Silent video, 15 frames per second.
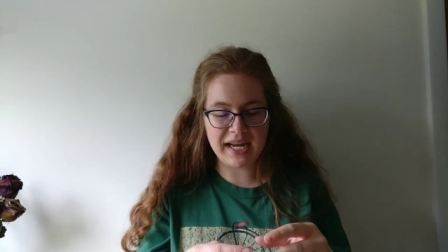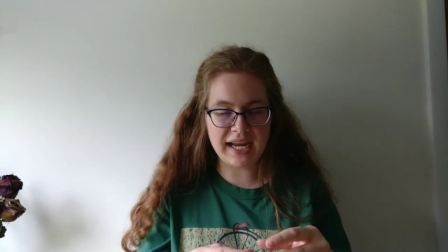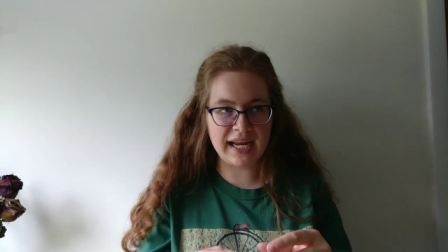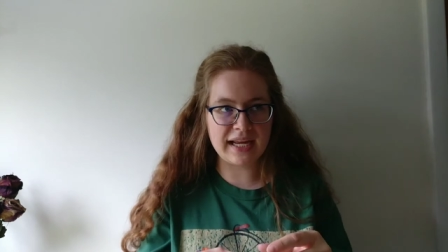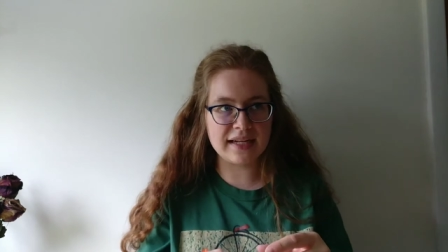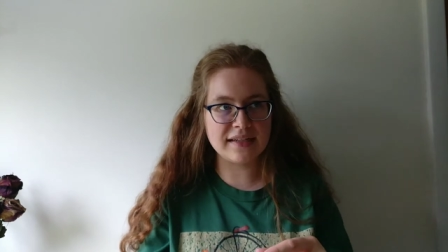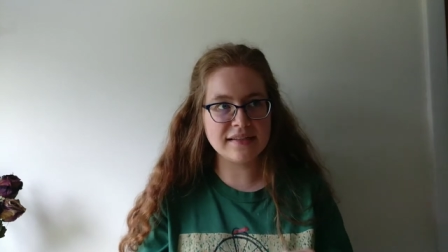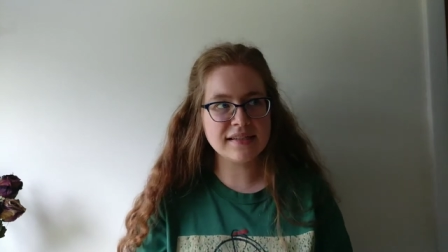
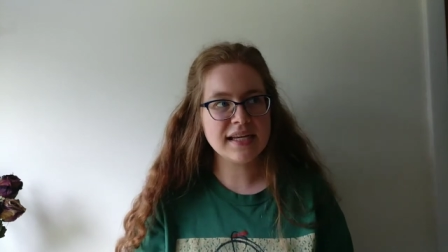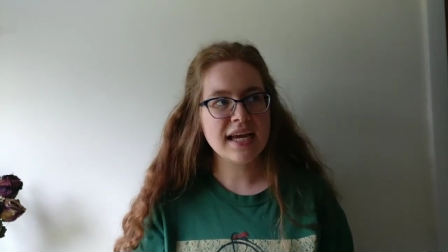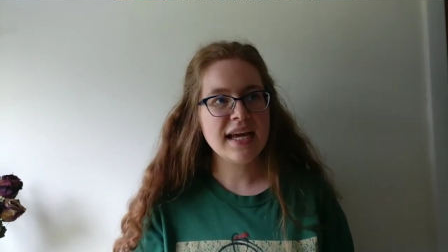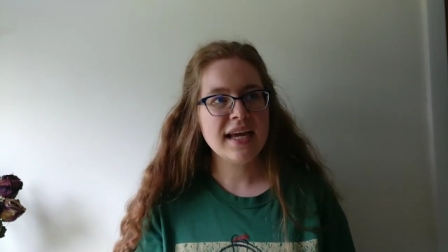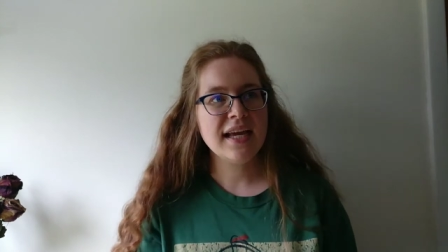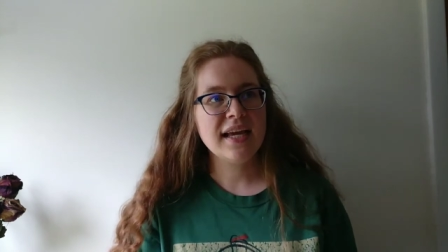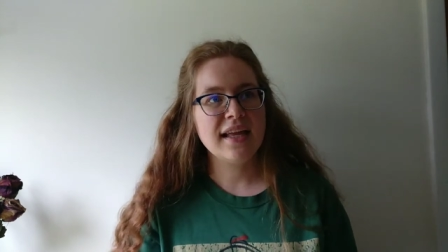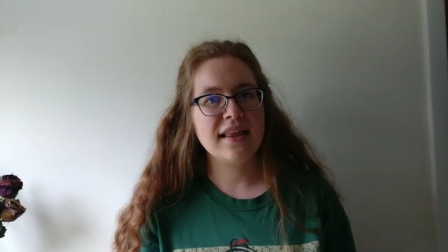hands
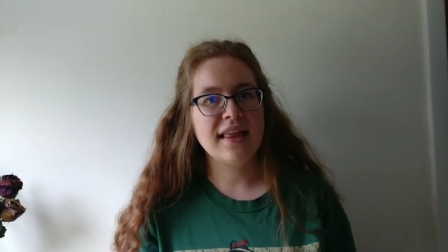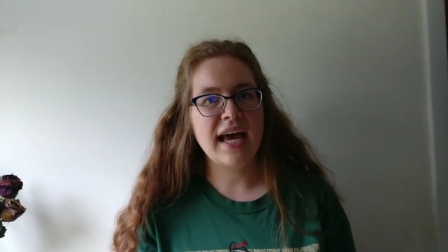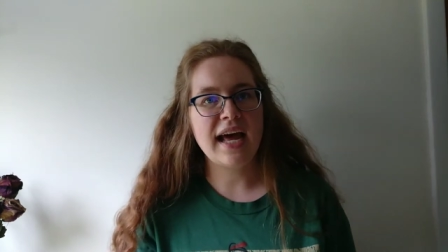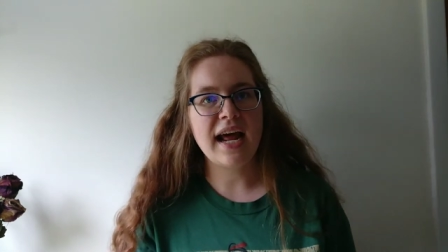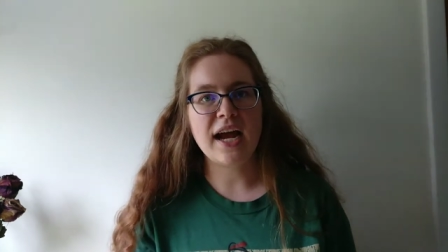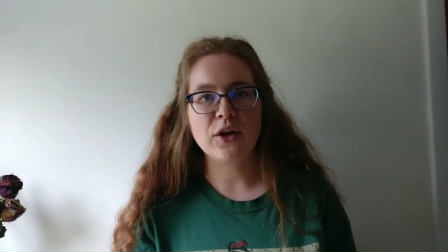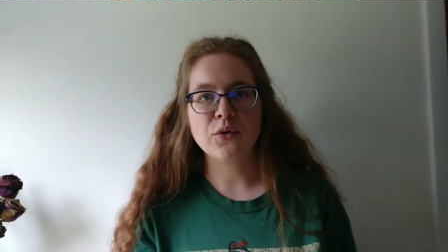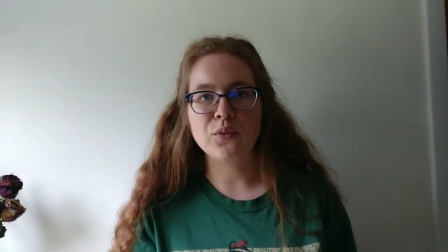that
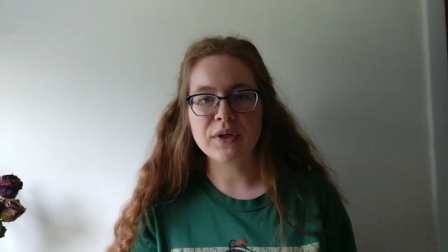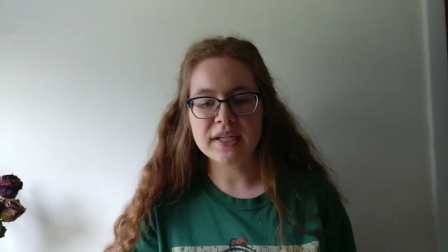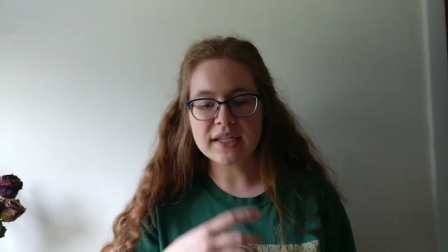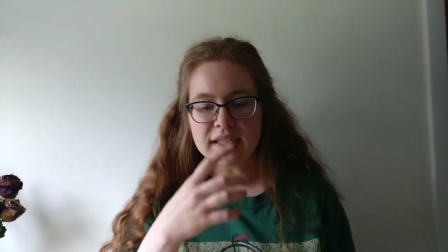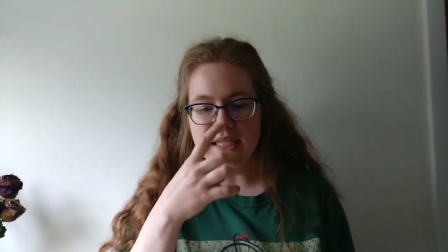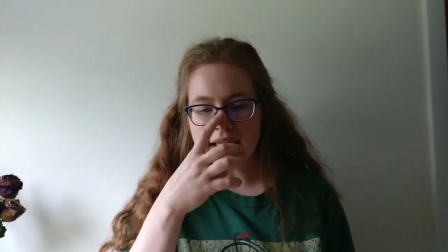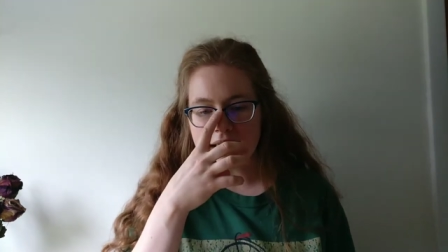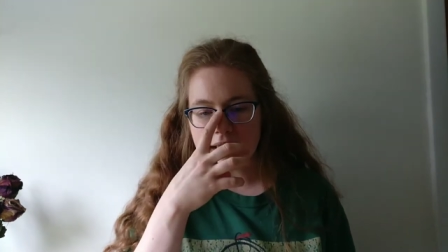I
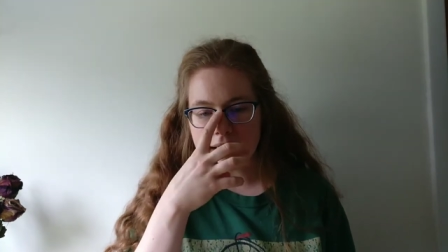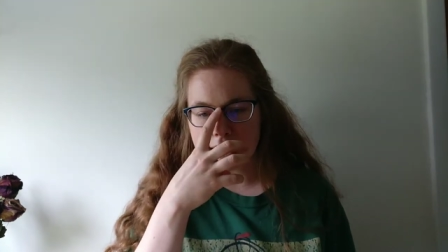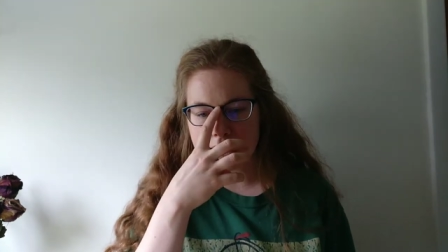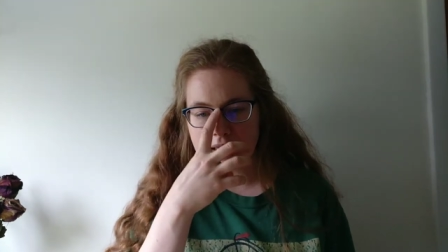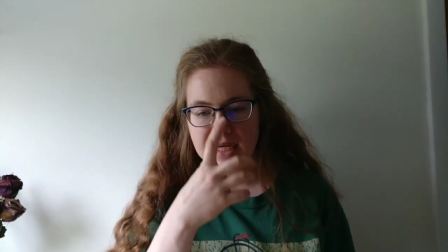really,